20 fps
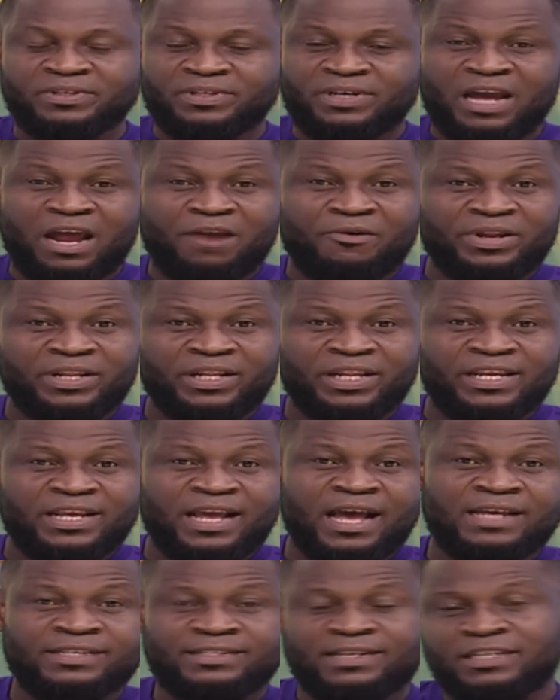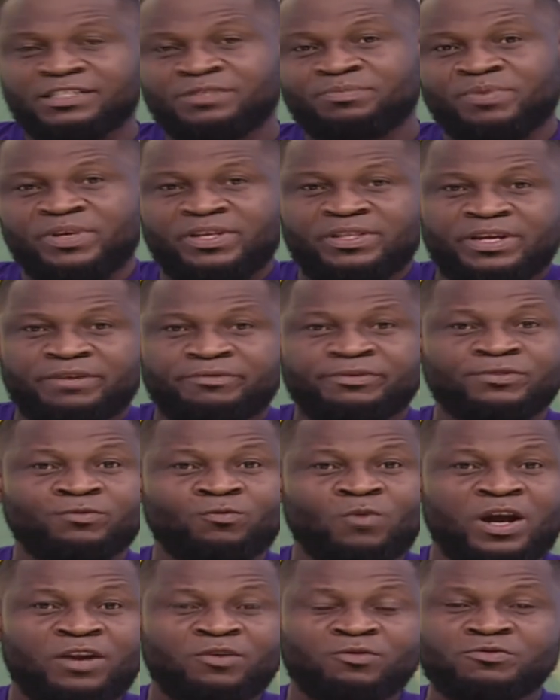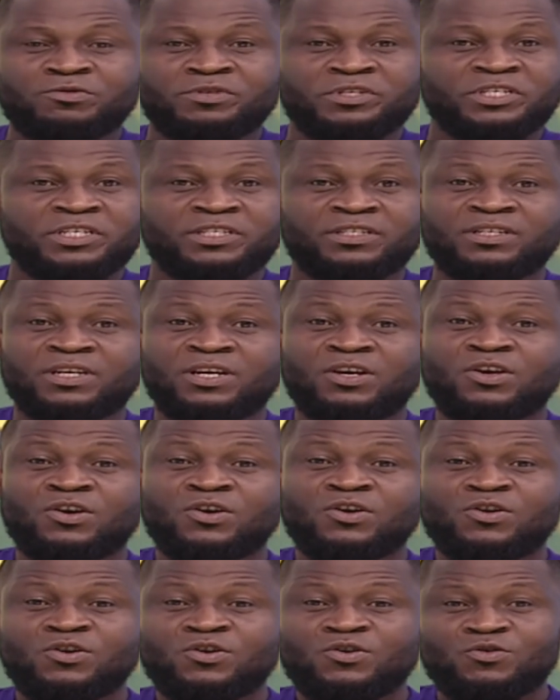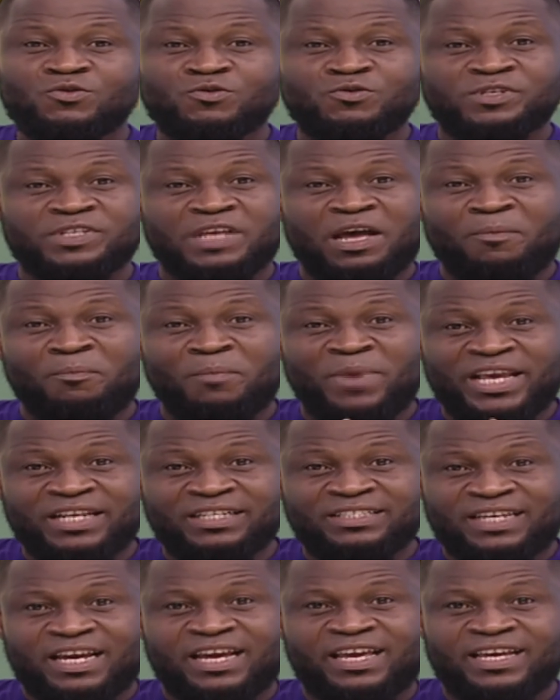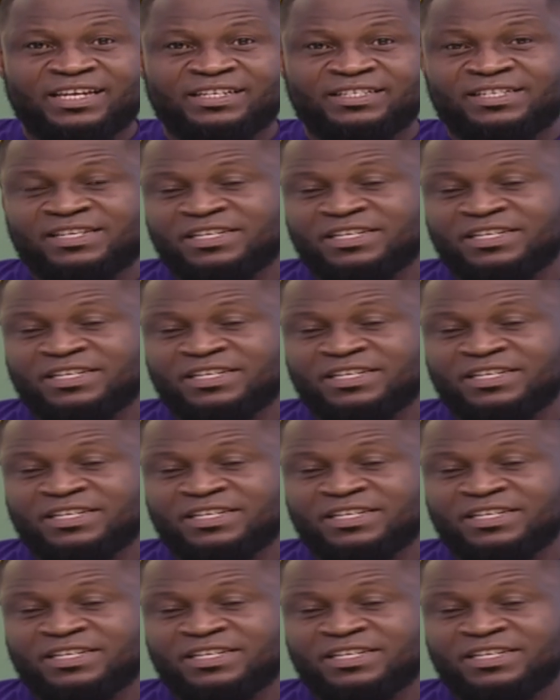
Currently, as I speak, there is one who is just who is our main target.